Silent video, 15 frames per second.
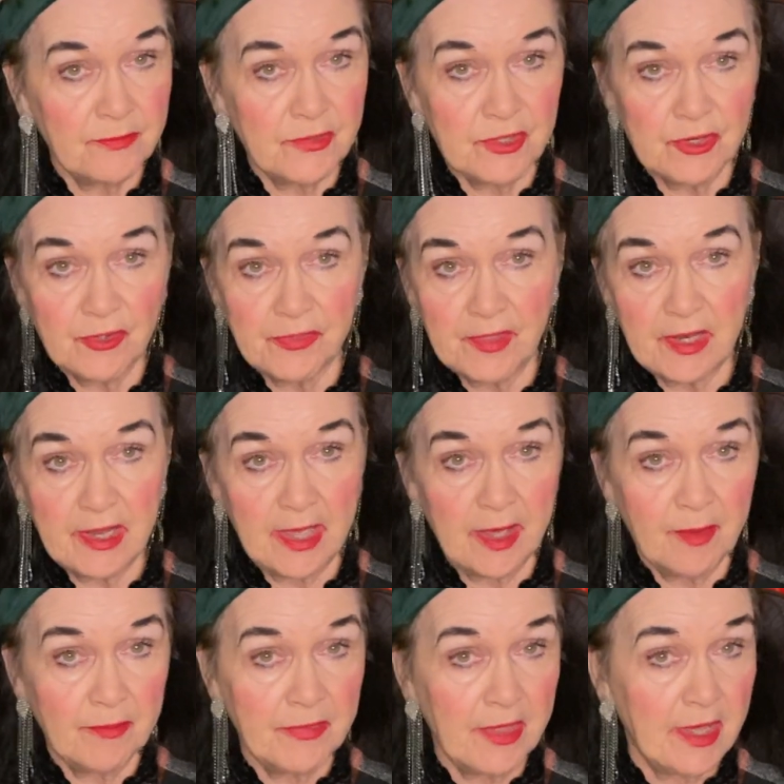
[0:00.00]
you know, the
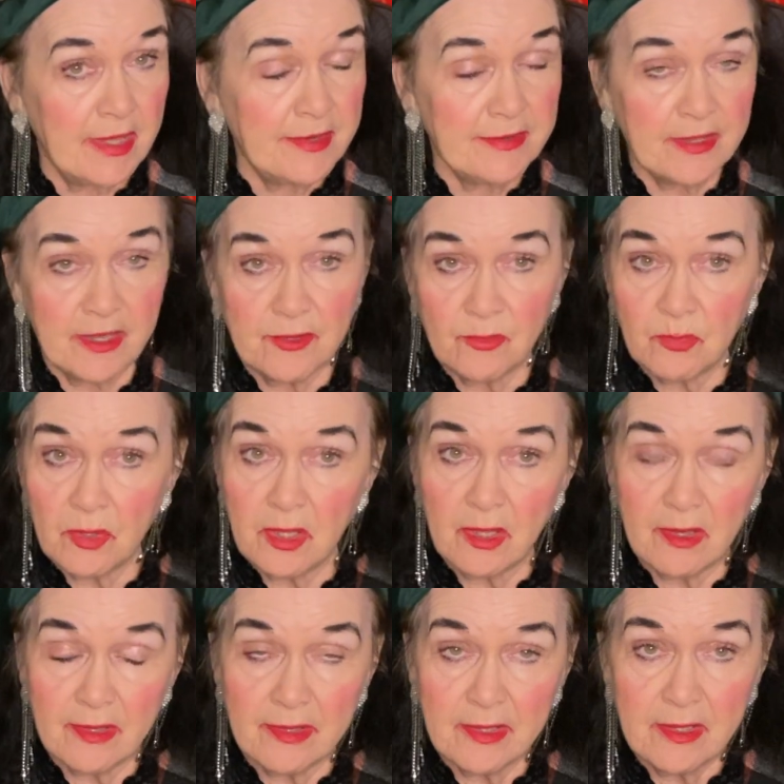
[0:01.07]
lamb, the undyed
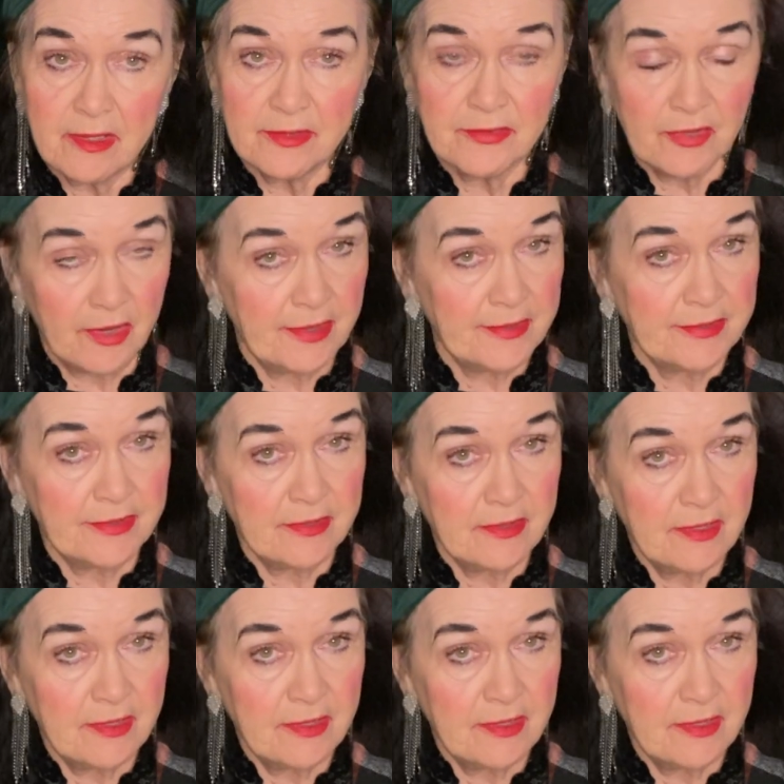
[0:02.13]
wool tartan.